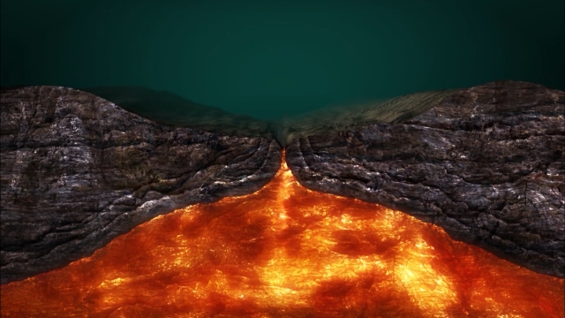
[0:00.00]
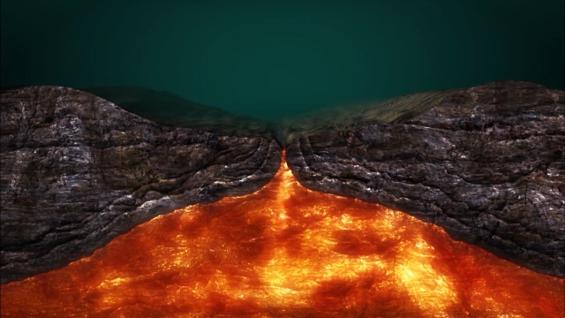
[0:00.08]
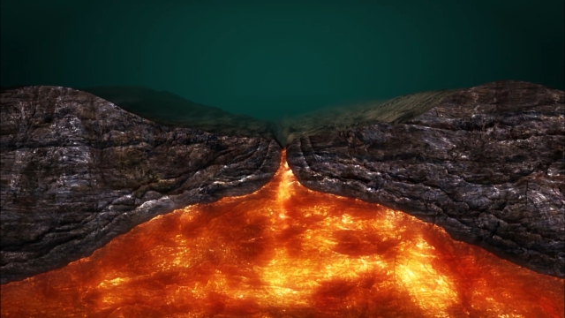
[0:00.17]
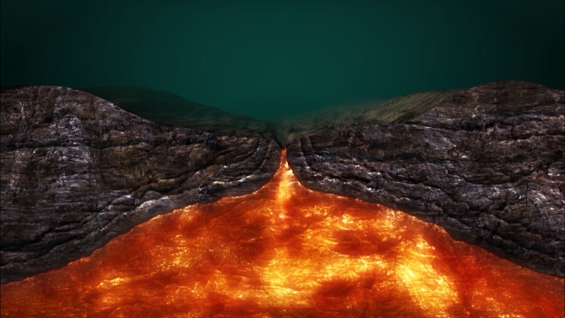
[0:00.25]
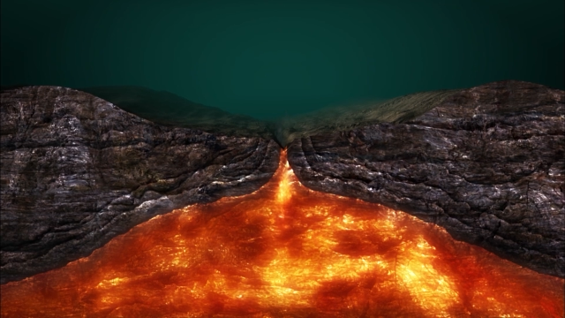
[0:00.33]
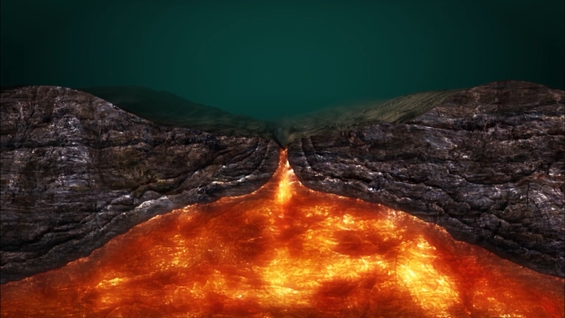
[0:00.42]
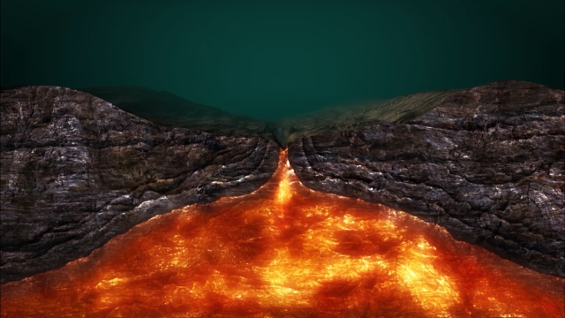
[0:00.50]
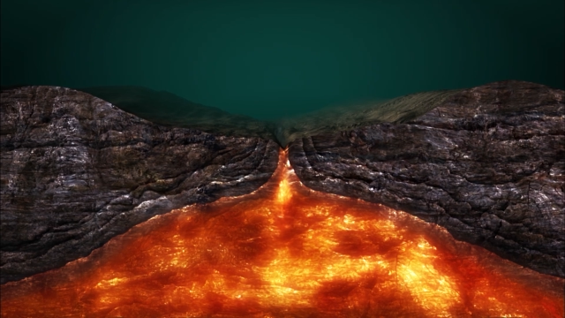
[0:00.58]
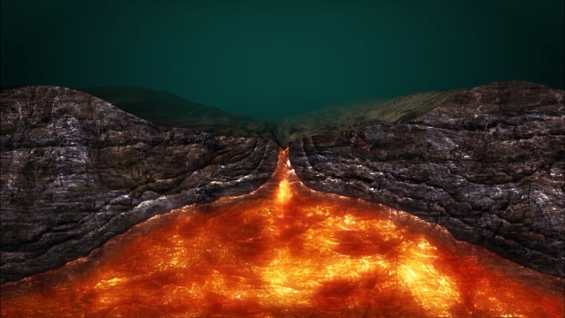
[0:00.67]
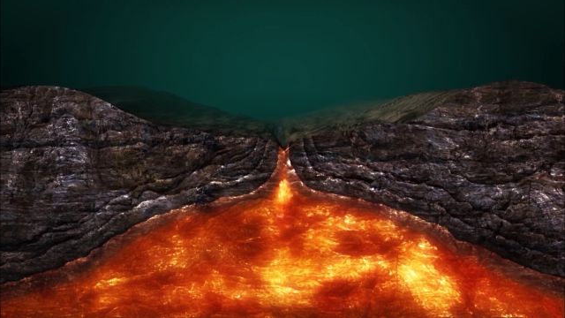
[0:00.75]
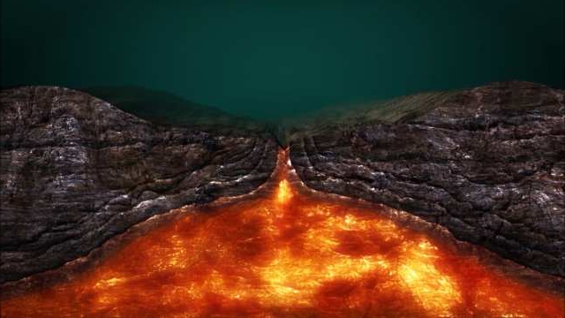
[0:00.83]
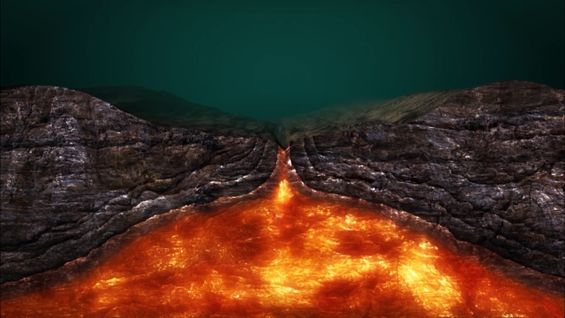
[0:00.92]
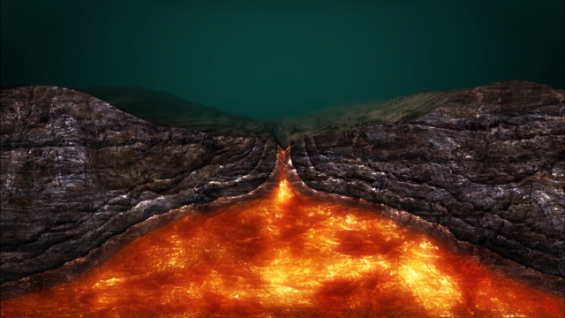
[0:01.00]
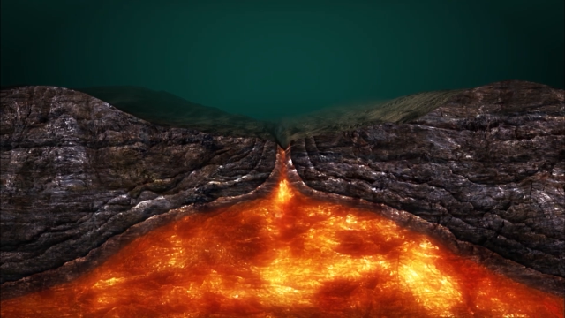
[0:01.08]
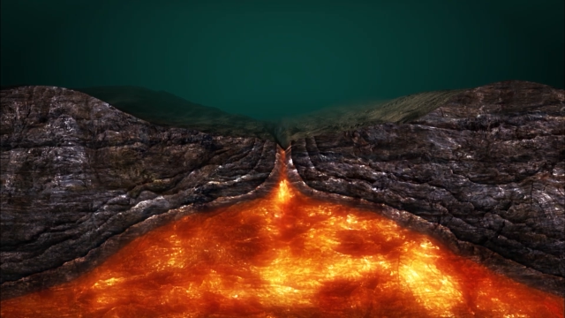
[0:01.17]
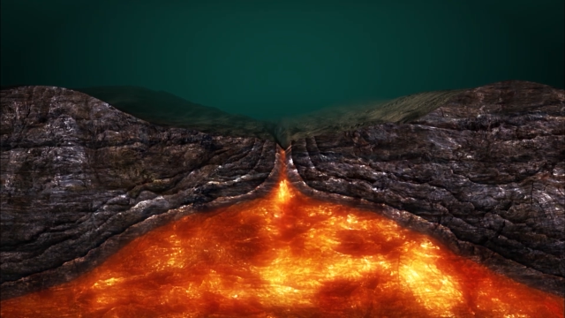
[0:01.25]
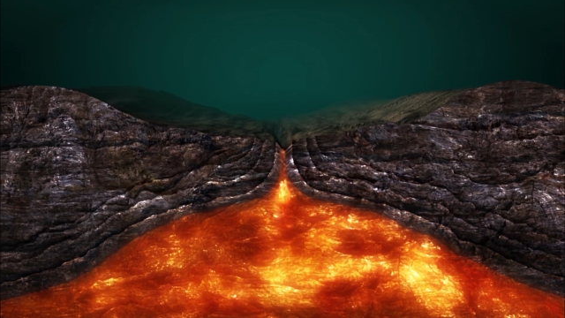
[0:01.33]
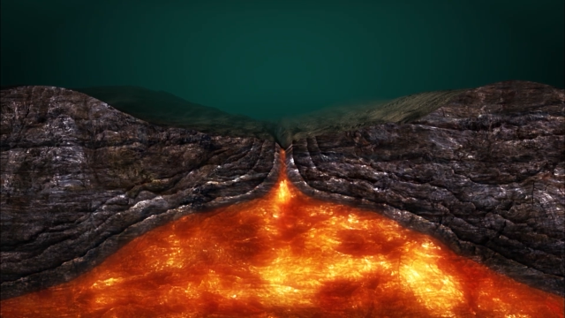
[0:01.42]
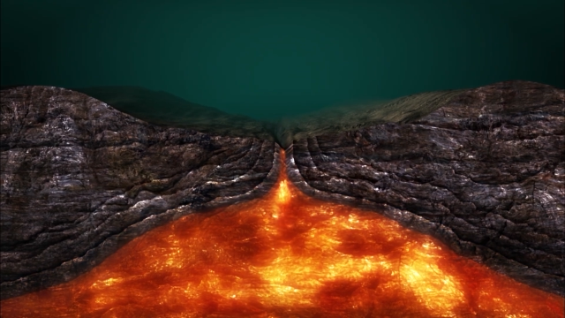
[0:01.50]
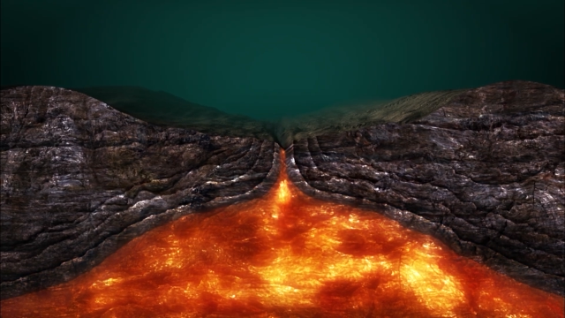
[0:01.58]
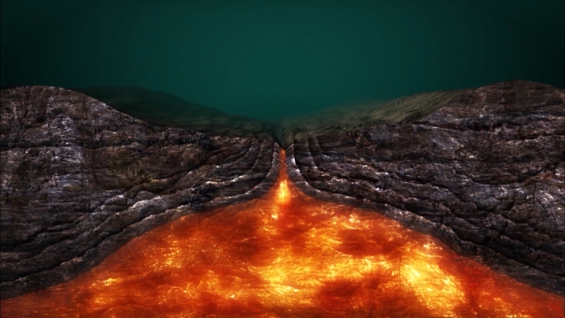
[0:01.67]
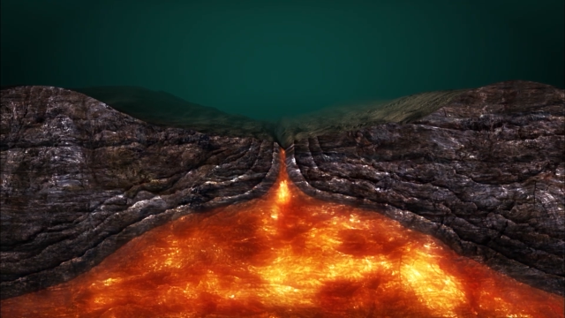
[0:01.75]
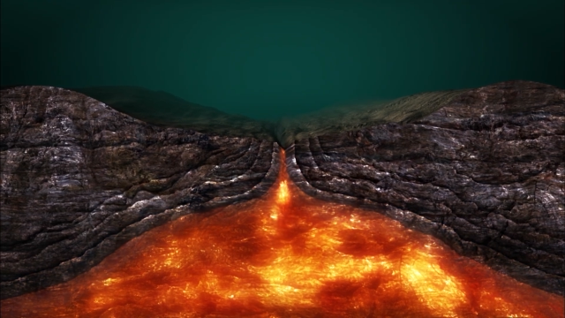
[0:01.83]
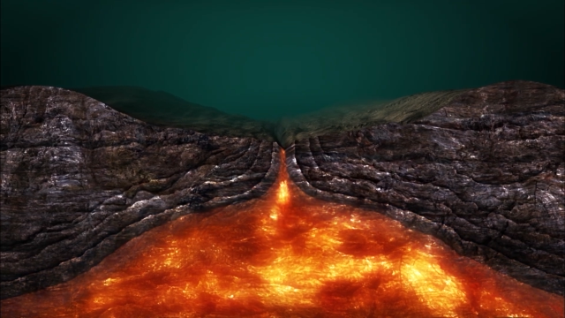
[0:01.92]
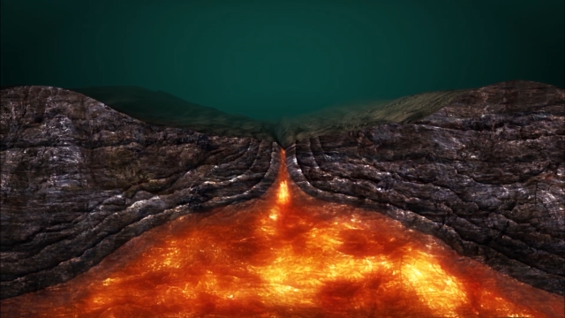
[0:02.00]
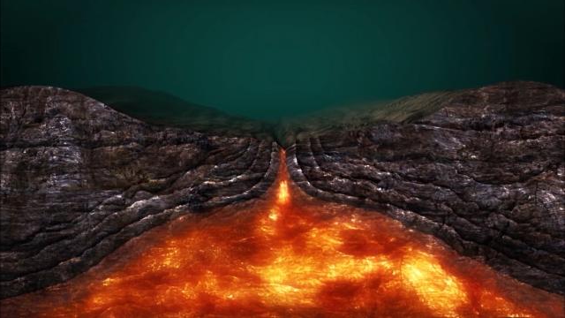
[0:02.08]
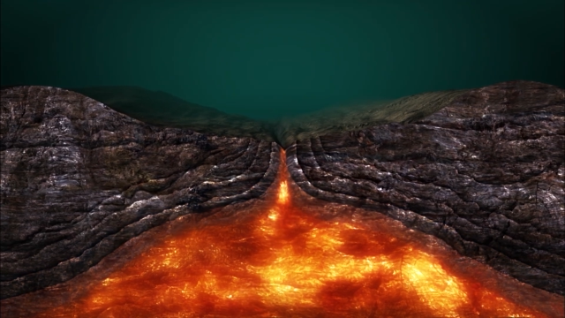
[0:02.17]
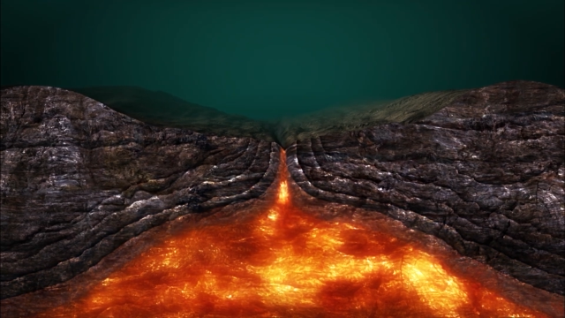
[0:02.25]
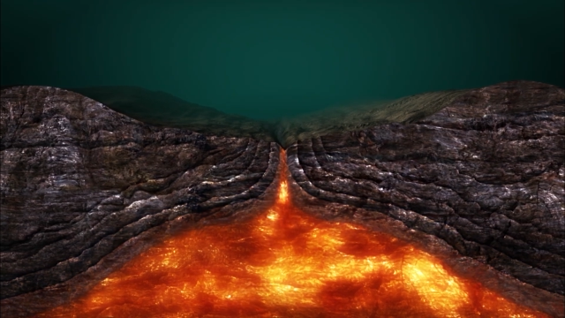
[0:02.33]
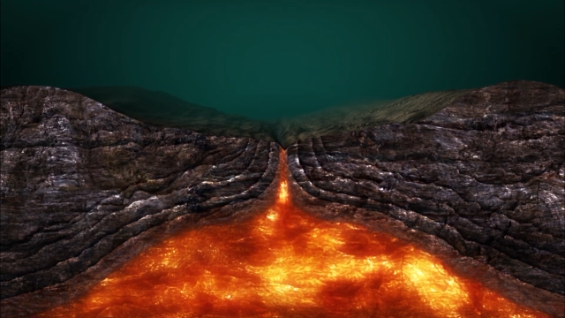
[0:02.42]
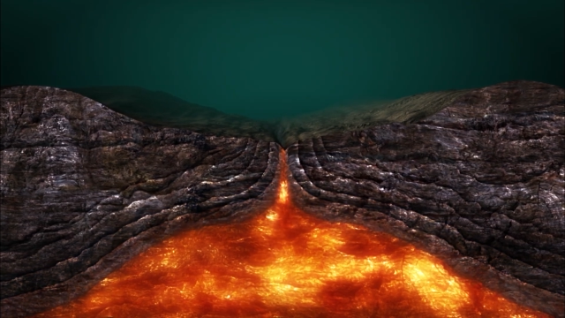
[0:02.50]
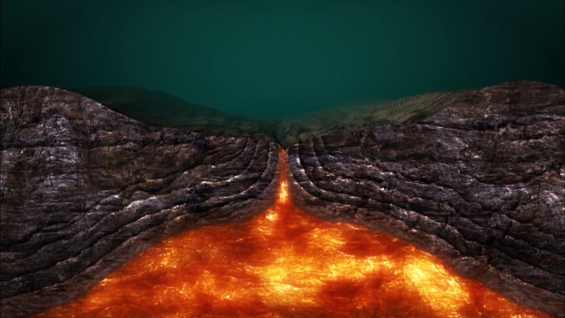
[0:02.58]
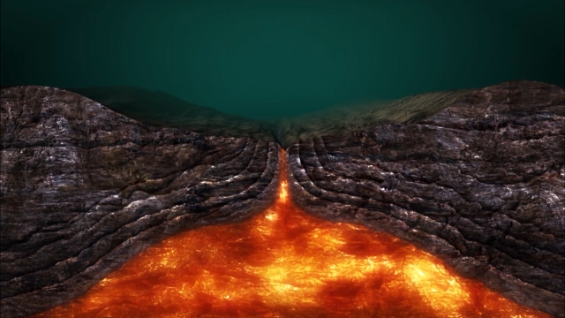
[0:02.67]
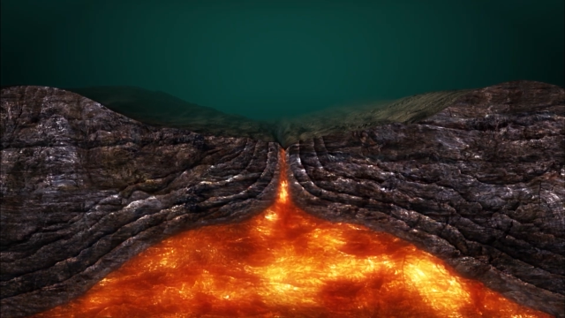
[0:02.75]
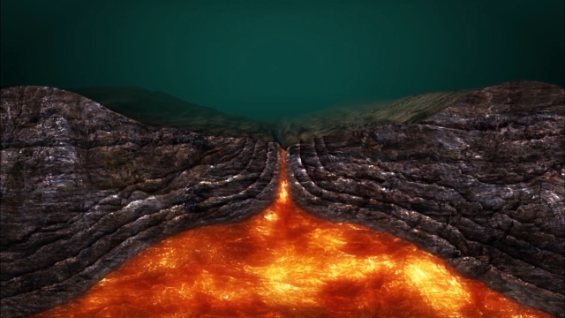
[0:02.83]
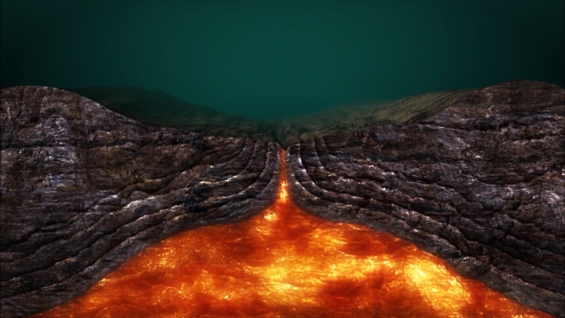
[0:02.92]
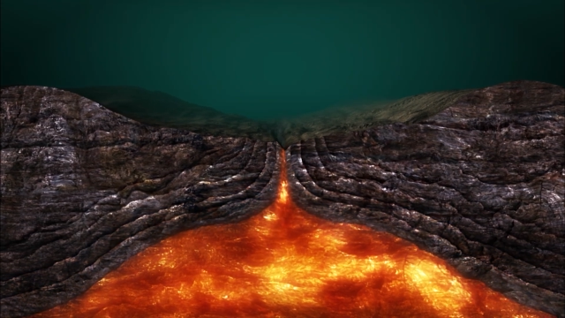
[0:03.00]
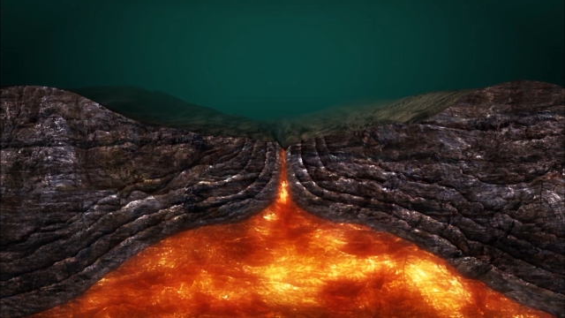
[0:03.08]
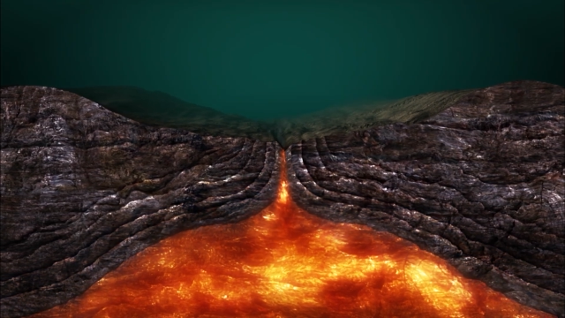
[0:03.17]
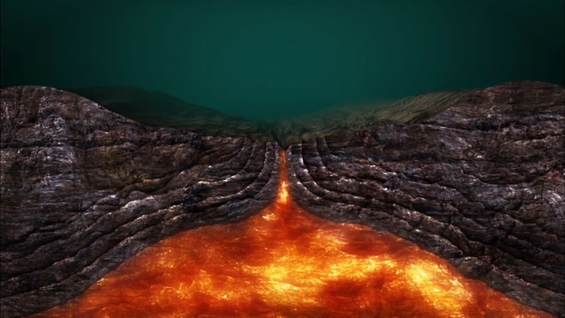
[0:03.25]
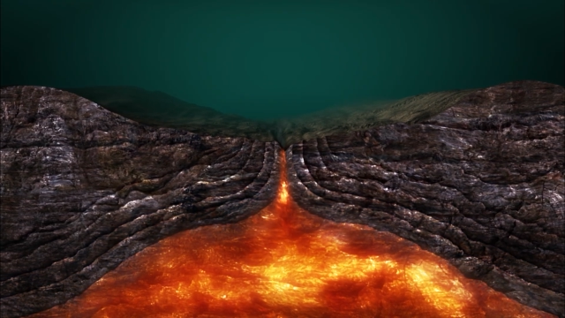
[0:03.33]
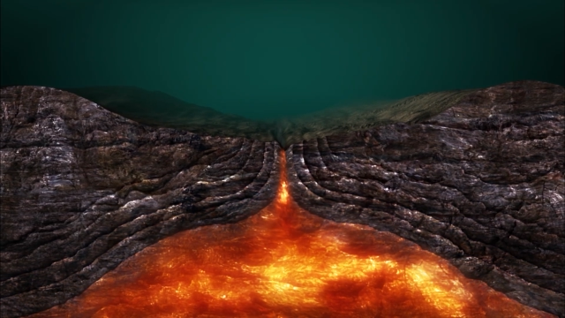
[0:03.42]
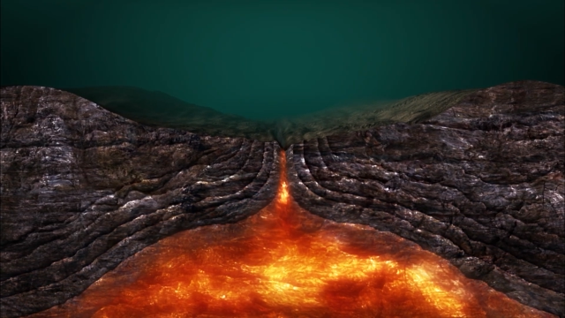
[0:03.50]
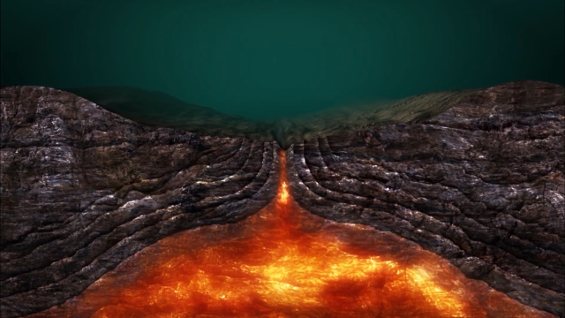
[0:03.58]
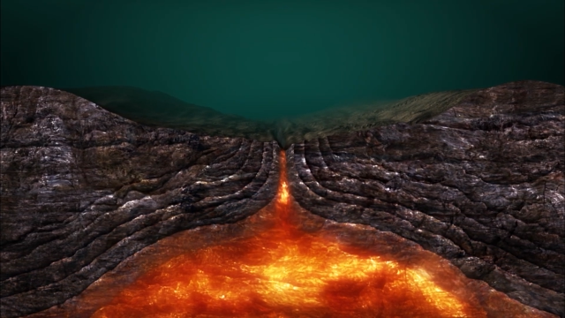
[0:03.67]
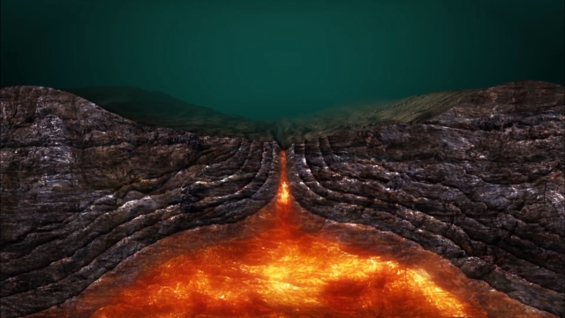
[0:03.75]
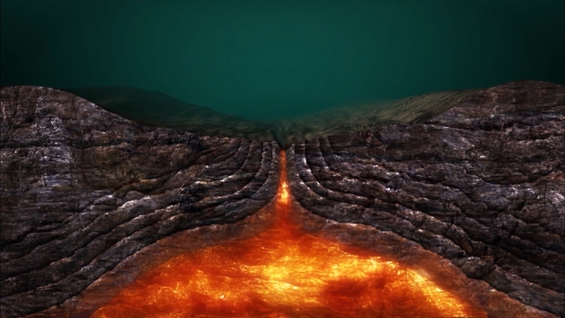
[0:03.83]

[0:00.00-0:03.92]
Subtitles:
(no speaker visible)